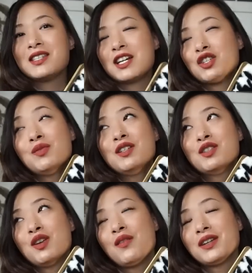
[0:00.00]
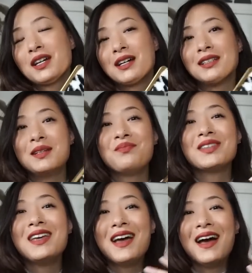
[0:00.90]
It's actually really soft and cuddly.
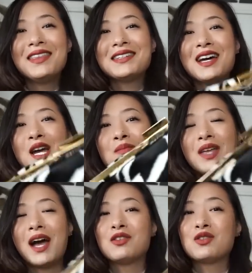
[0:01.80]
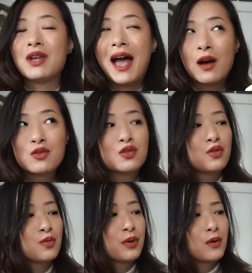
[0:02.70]
At the time, the
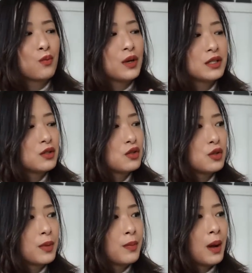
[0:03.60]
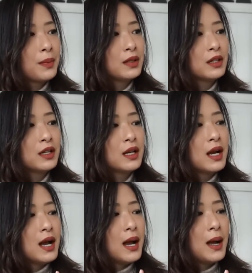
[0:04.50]
houndstooth print wasn't super popular,
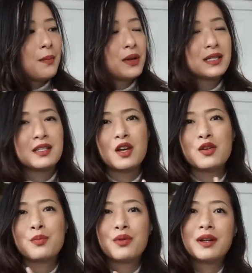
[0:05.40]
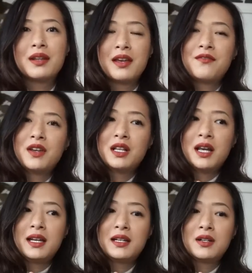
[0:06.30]
but it's another print that I feel
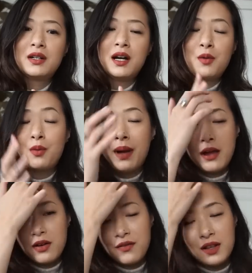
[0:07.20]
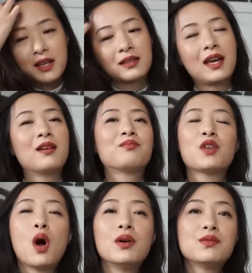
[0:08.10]
like, or pattern I feel like that
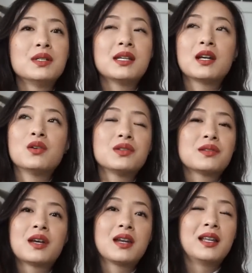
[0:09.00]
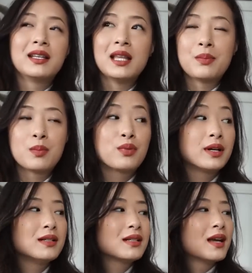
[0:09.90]
always recycles, kind of like leopard
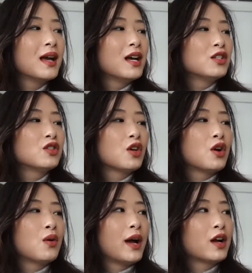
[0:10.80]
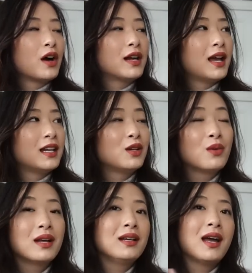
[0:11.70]
print. So I got it
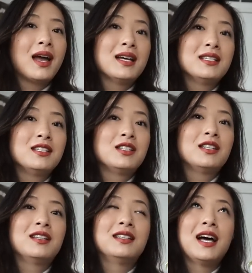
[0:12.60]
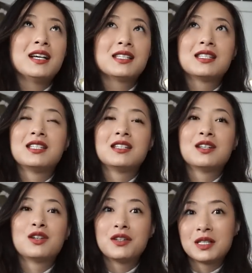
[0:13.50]
anyway, and last
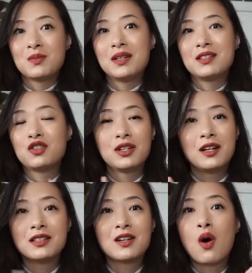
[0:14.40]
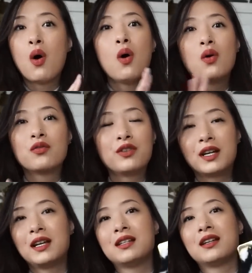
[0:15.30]
Christmas, Chanel did a whole
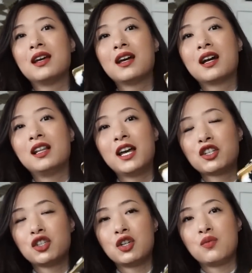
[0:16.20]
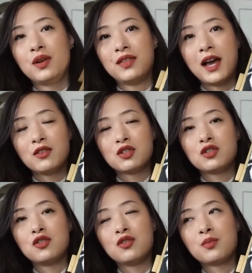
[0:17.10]
freaking collection with the
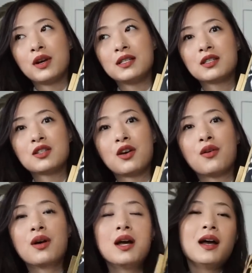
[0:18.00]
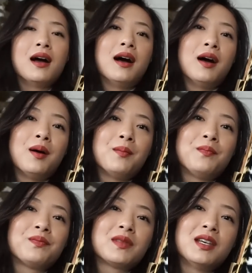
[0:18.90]
houndstooth print. So
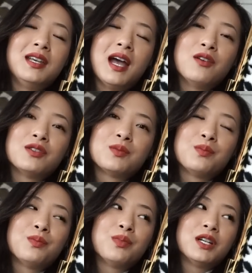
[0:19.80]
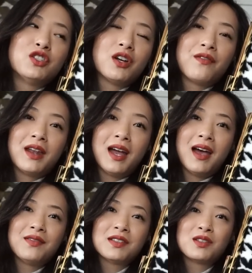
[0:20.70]
yeah, it was pretty chuffed that I
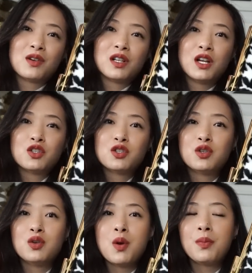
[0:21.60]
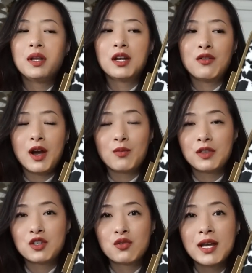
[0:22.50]
had this little clutch to play around
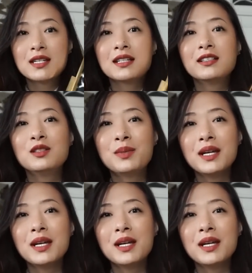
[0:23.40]
with the trend a little